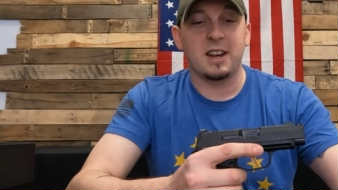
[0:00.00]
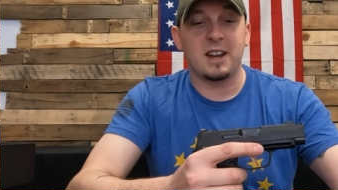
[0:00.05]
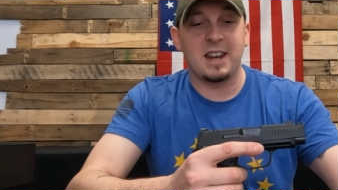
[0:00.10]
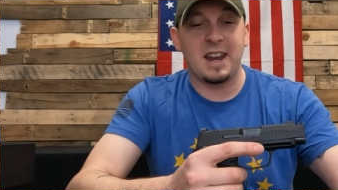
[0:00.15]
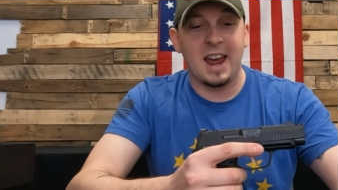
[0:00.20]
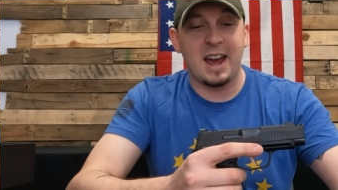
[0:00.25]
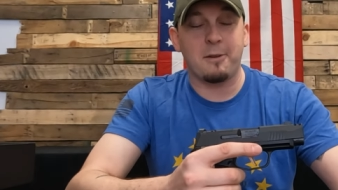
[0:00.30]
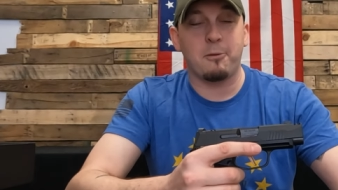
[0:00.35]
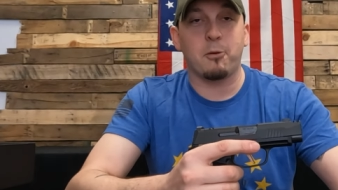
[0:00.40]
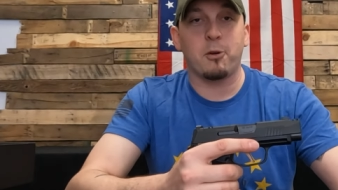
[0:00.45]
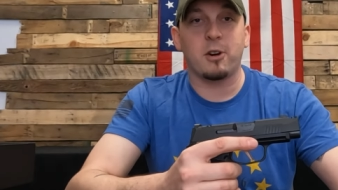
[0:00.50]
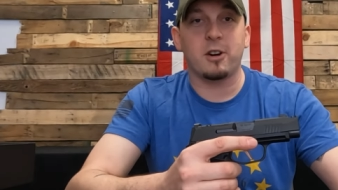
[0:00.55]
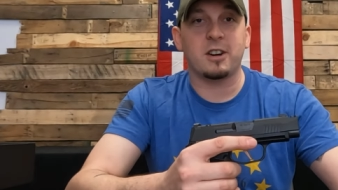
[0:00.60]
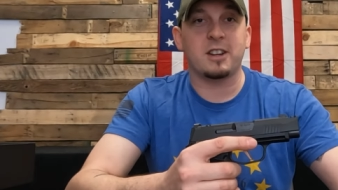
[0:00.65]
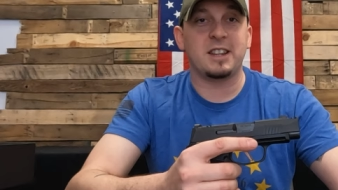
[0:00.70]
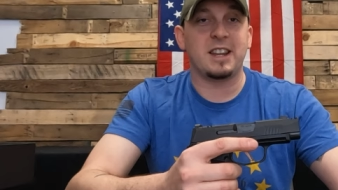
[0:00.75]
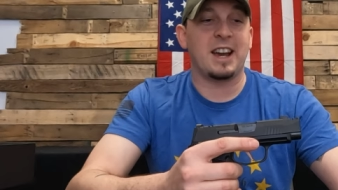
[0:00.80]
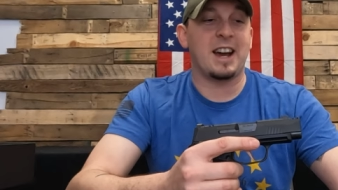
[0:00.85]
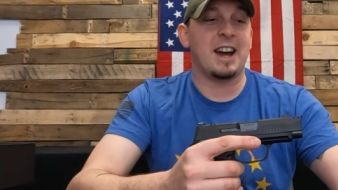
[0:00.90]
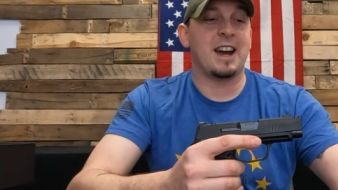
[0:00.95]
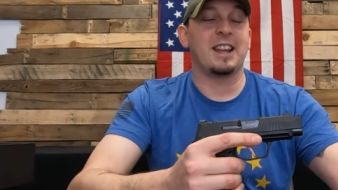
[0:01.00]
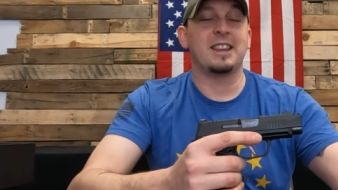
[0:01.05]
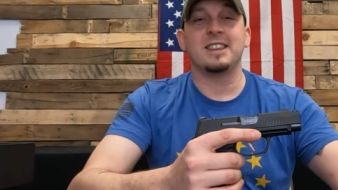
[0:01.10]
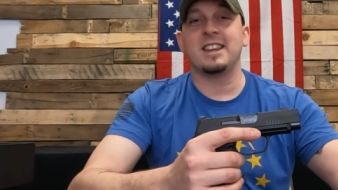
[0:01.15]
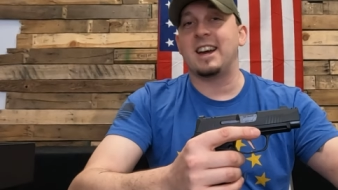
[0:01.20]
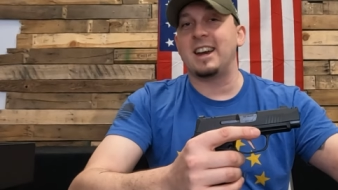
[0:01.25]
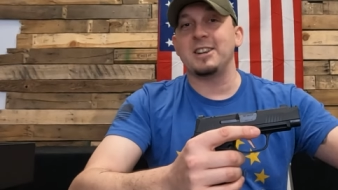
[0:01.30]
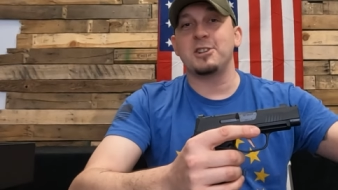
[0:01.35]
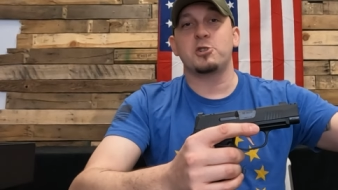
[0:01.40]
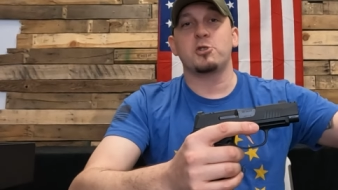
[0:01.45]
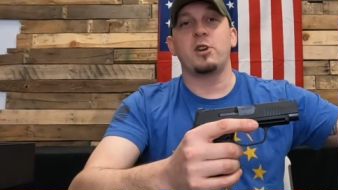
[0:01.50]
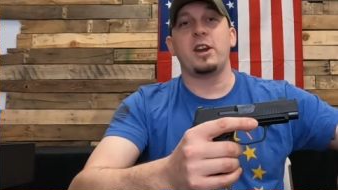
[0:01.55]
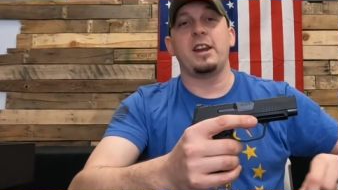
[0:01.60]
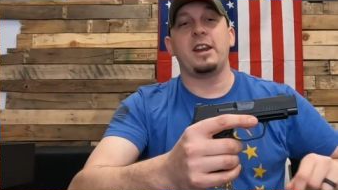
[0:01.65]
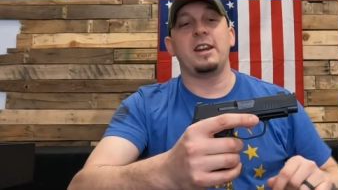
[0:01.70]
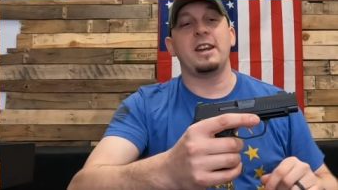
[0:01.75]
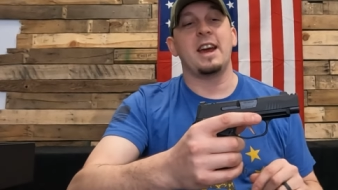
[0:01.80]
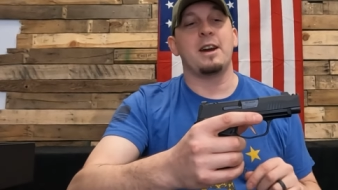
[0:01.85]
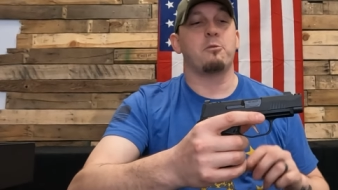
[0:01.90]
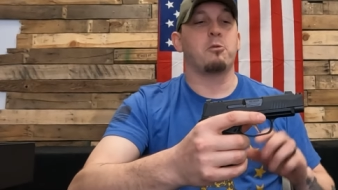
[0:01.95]
network, the online
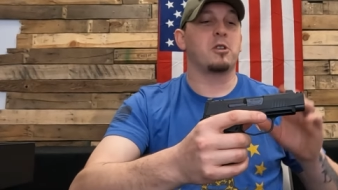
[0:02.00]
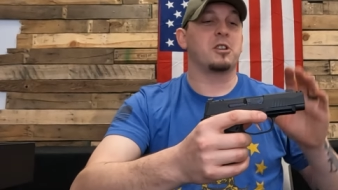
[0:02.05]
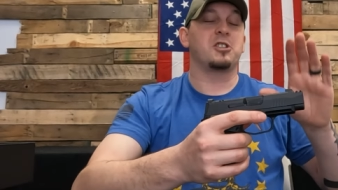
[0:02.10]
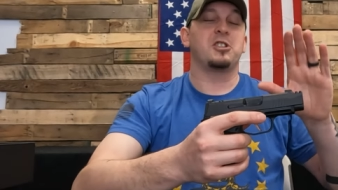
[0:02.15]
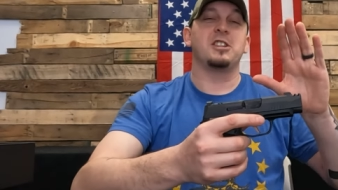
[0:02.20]
training network.